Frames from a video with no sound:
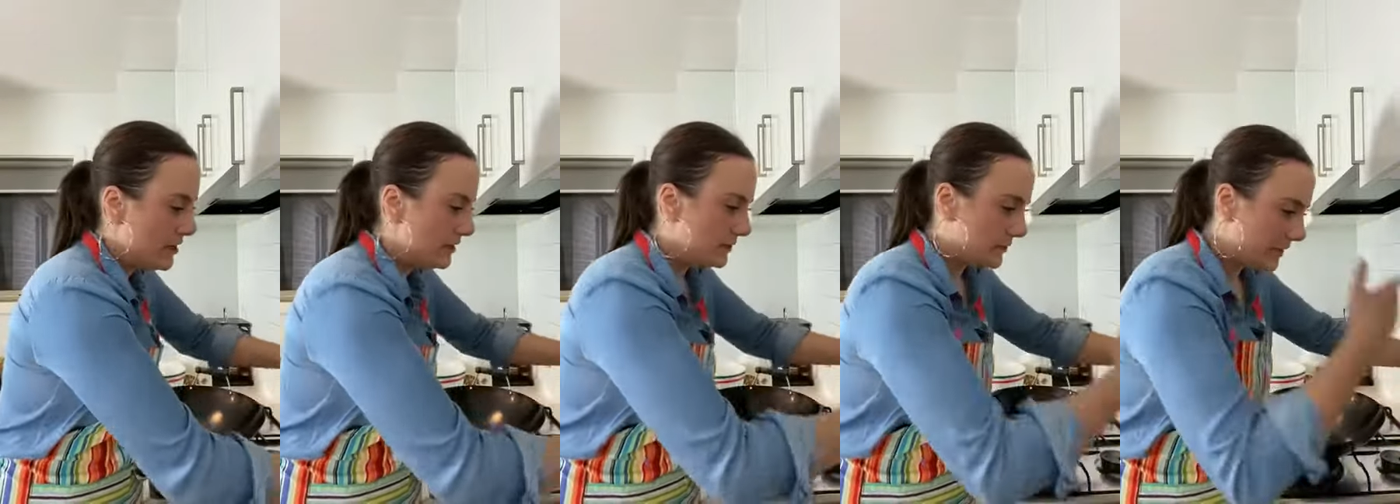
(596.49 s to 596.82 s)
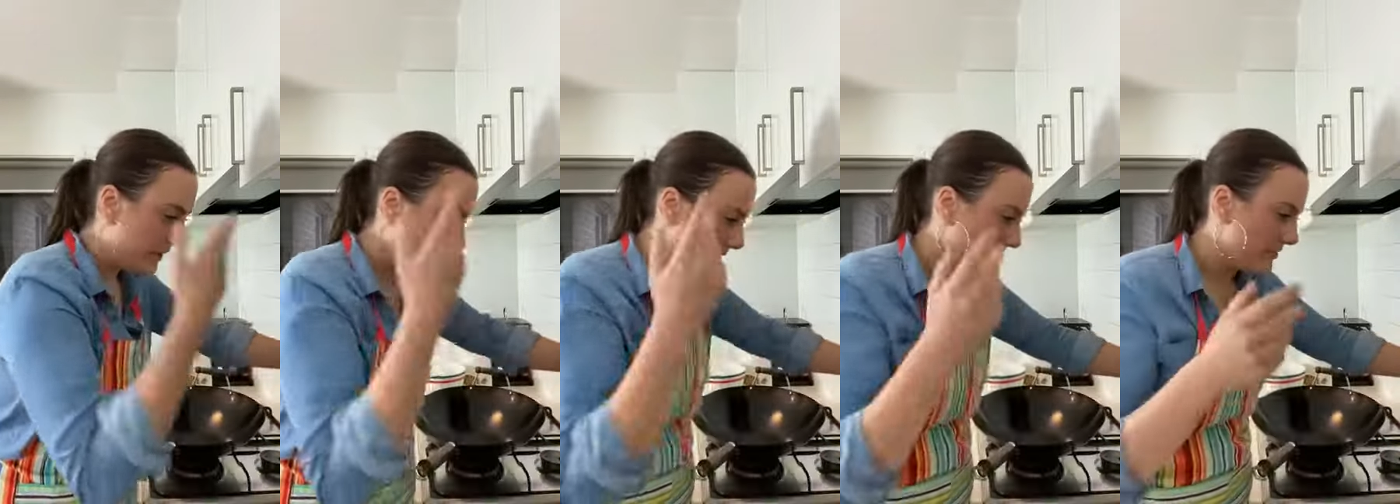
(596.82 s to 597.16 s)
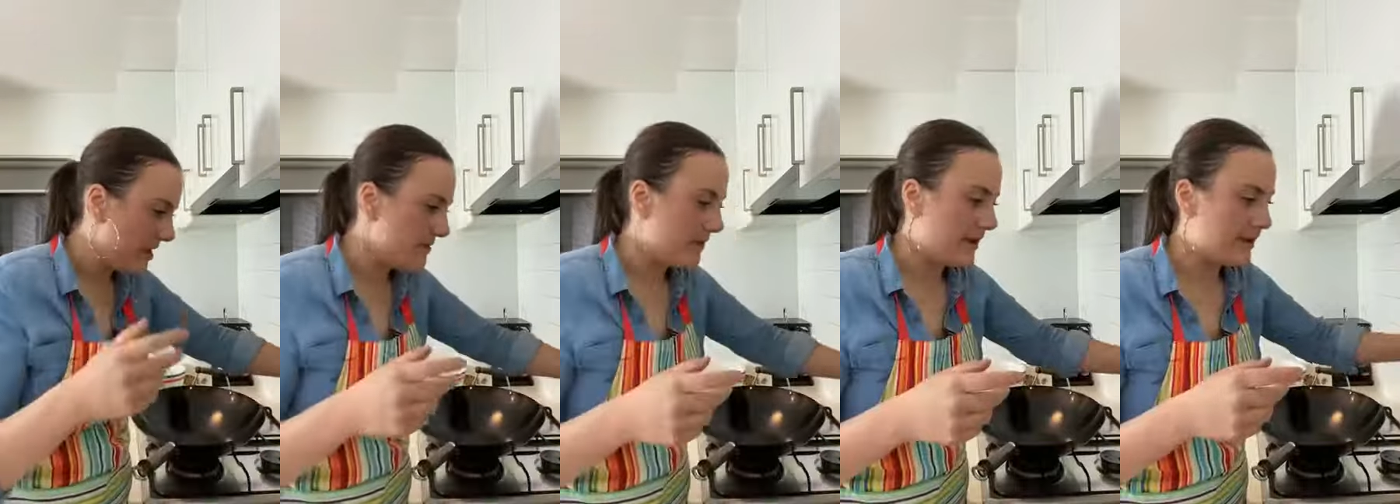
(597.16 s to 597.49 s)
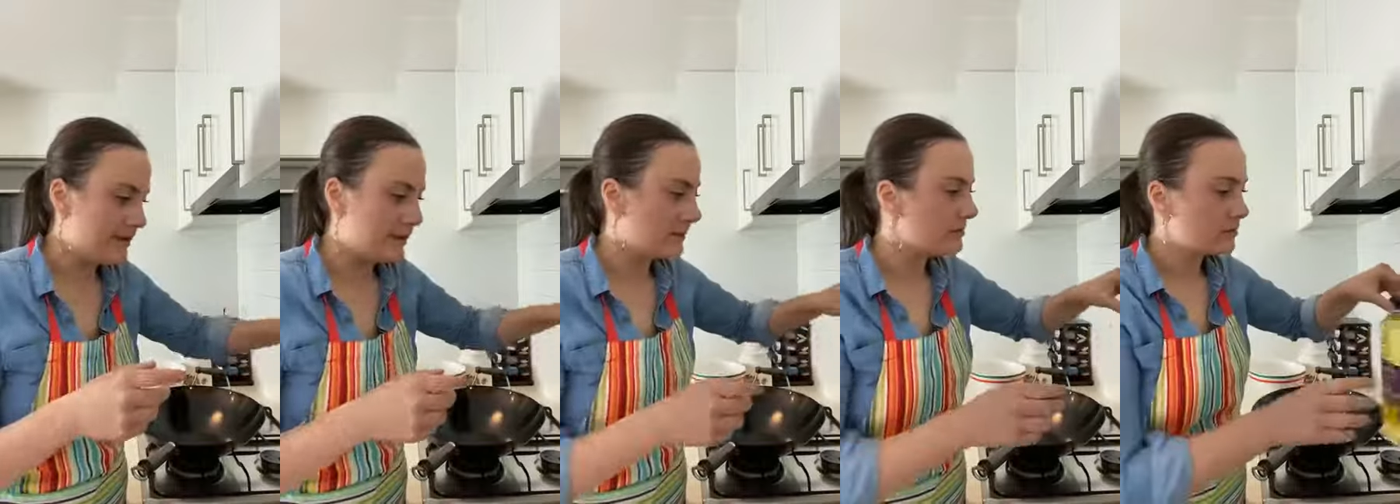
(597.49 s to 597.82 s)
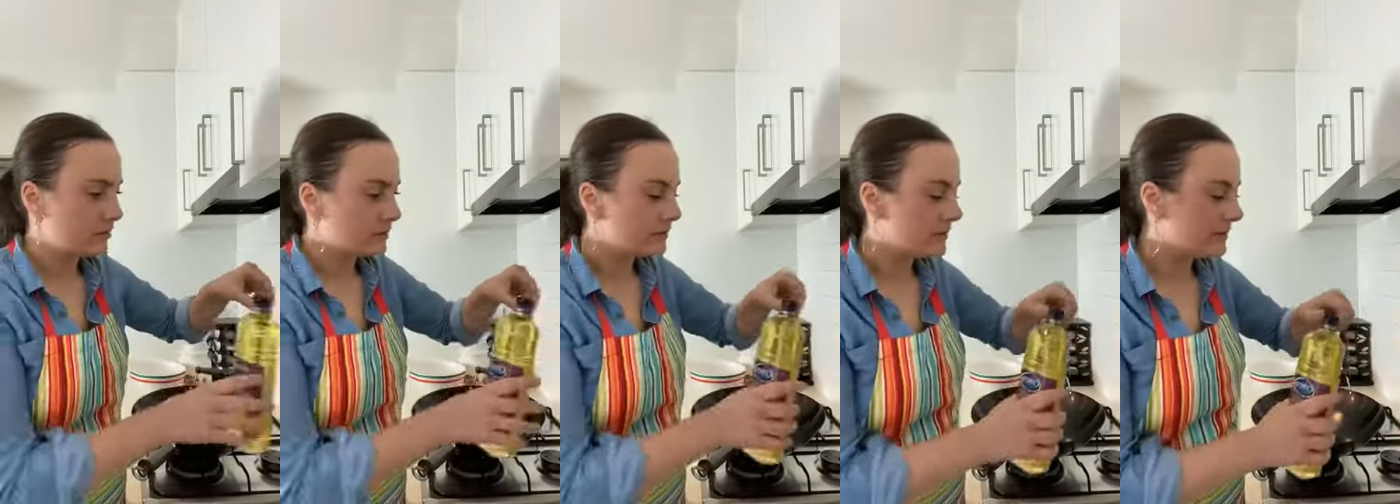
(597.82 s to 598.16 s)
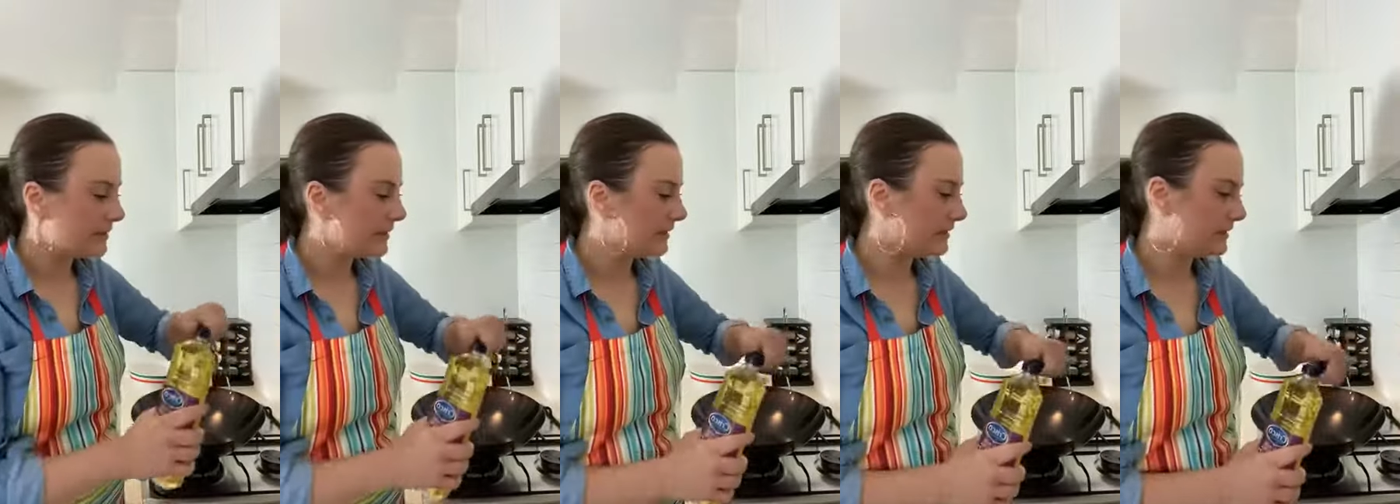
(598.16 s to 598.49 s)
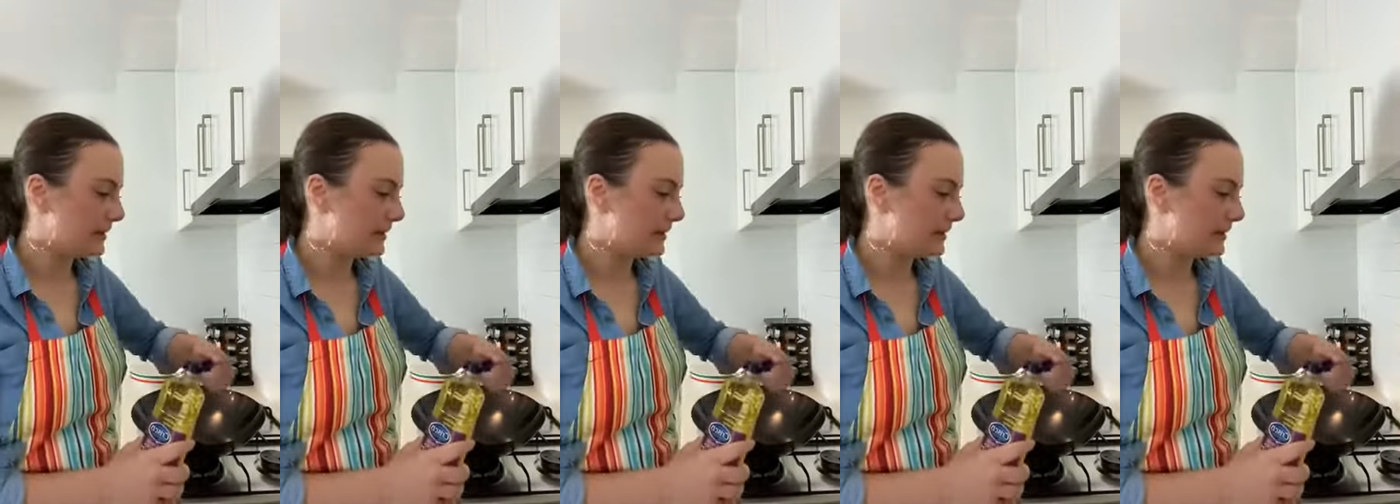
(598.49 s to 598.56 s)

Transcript: whatever they may be, in the sauces.